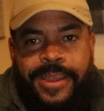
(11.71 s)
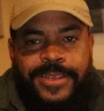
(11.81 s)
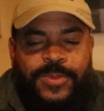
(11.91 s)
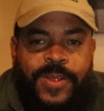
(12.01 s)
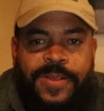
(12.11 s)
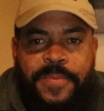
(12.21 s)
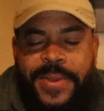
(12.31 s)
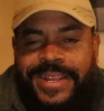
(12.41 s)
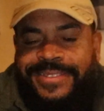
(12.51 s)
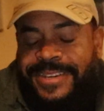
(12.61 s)
guys, welcome
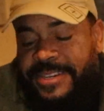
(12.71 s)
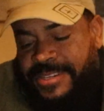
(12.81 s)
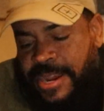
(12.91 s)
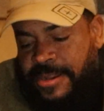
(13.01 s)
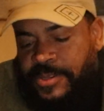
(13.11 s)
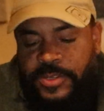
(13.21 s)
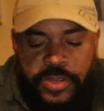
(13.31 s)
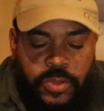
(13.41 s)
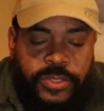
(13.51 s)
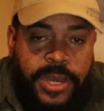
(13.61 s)
back to the channel.
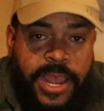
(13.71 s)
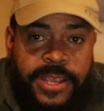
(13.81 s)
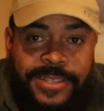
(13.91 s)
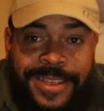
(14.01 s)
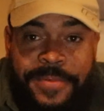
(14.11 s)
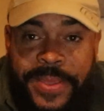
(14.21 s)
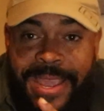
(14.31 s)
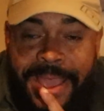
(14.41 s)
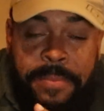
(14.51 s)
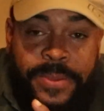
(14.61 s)
So today is going to
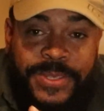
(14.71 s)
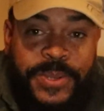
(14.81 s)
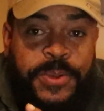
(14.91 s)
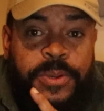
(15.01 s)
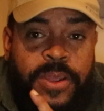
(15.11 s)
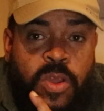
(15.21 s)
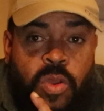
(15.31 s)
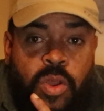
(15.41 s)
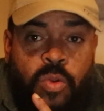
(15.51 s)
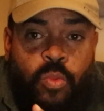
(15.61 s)
be episode
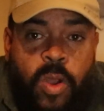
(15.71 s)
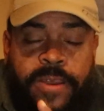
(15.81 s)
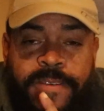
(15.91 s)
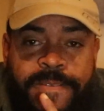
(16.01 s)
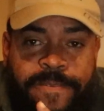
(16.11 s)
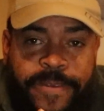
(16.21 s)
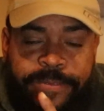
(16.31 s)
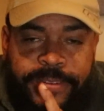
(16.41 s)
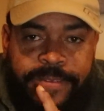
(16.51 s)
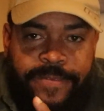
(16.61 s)

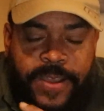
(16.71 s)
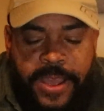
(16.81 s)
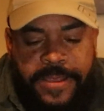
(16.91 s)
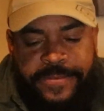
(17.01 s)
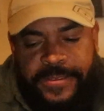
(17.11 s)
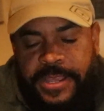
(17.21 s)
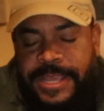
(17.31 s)
155.